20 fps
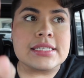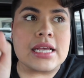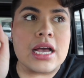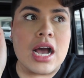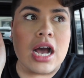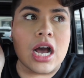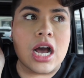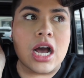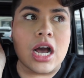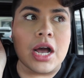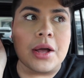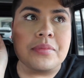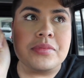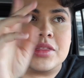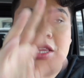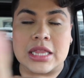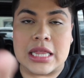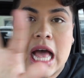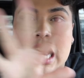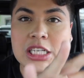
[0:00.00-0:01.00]

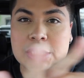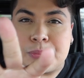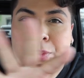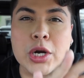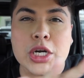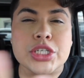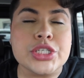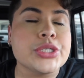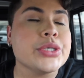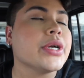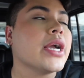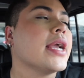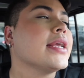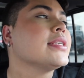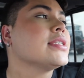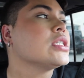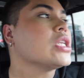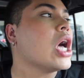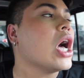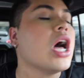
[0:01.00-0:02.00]
the last parts you
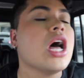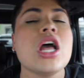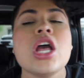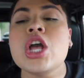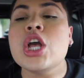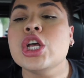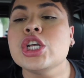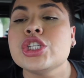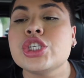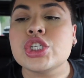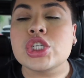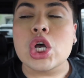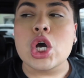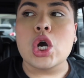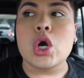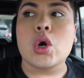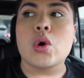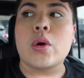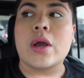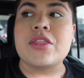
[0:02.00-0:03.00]
guys saw.
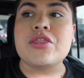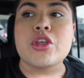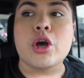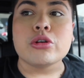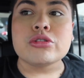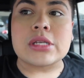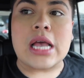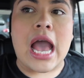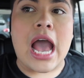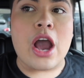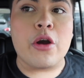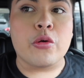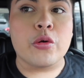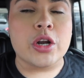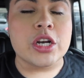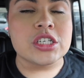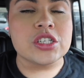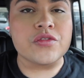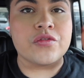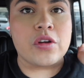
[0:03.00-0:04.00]
So in those
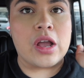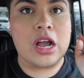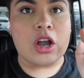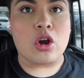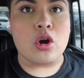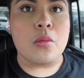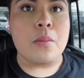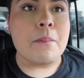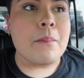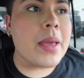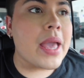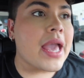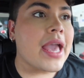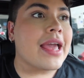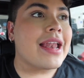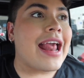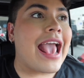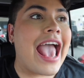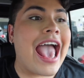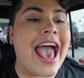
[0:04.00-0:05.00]
hours, fui a
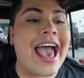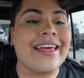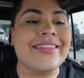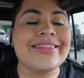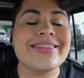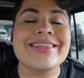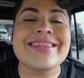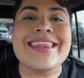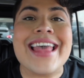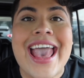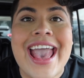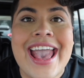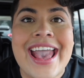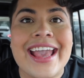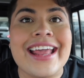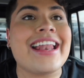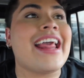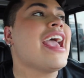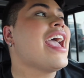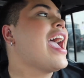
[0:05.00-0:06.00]
comer, and
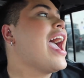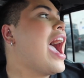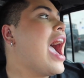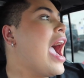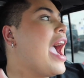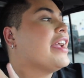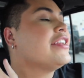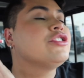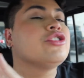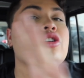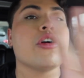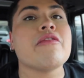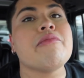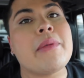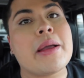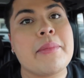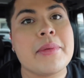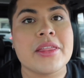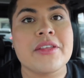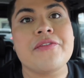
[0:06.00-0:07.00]
then I drove
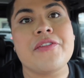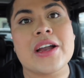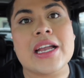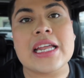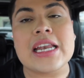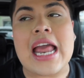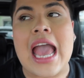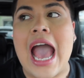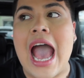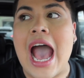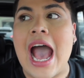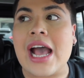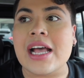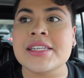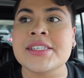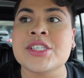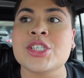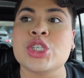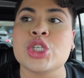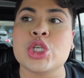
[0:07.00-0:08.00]
my motherfucking
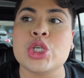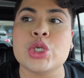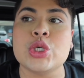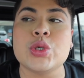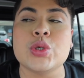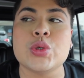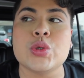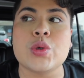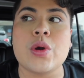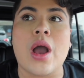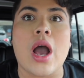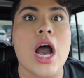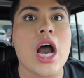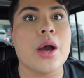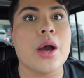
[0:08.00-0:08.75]
ass to